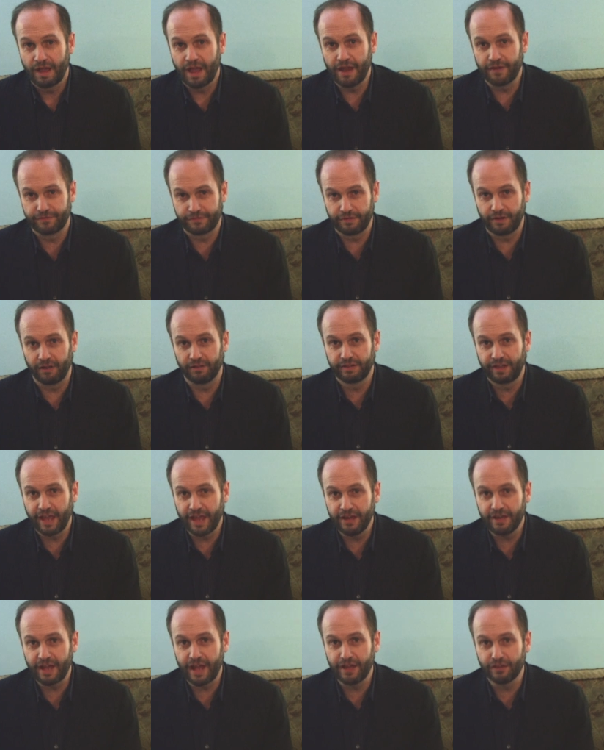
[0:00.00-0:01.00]
after
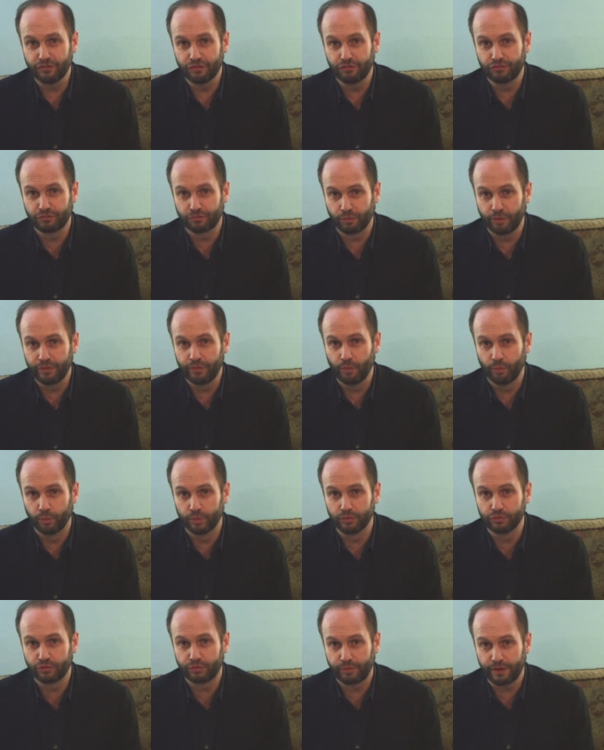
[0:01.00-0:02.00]
Al-Qaeda had destroyed the
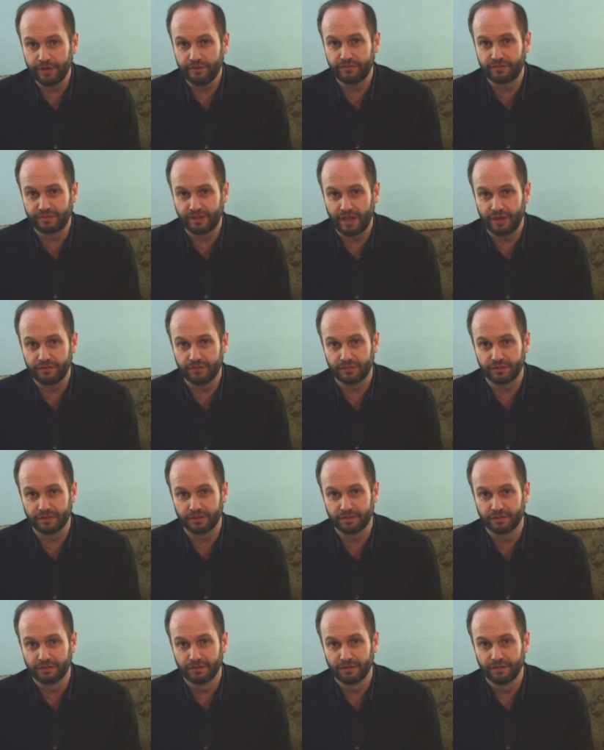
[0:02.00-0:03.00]
World Trade
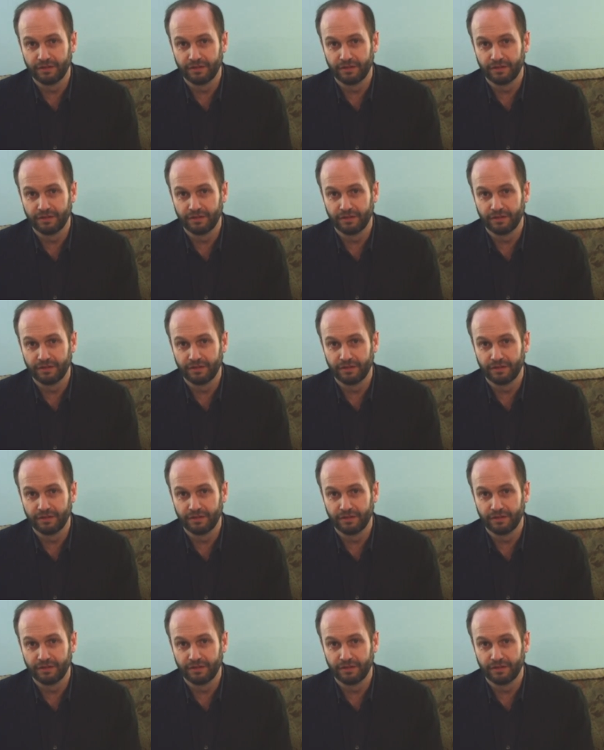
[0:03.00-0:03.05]
Center,